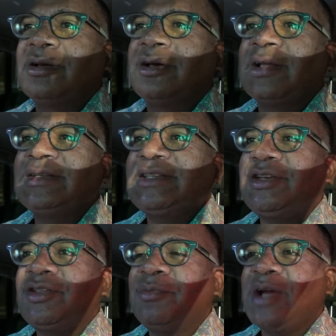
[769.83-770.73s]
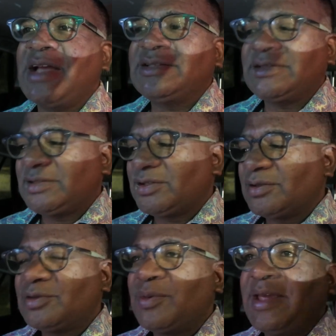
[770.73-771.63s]
Continue the branches
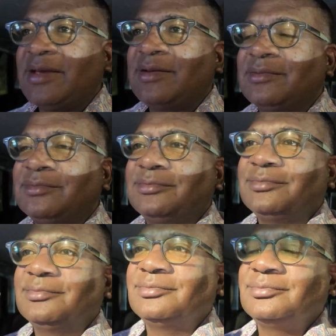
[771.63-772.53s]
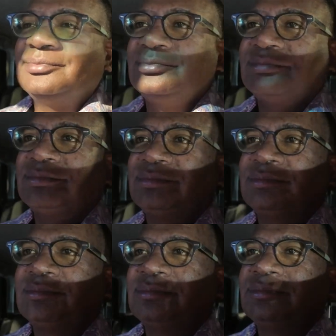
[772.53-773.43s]
swaying?
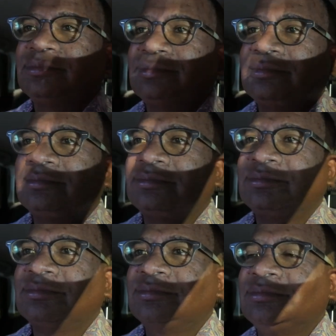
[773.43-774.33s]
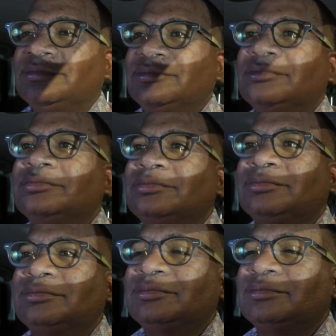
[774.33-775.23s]
Under the weight of their
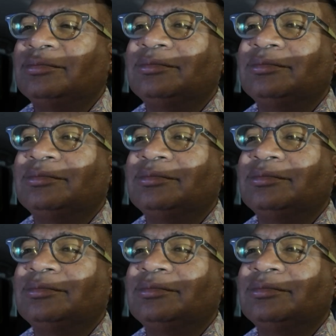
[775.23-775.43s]
youthful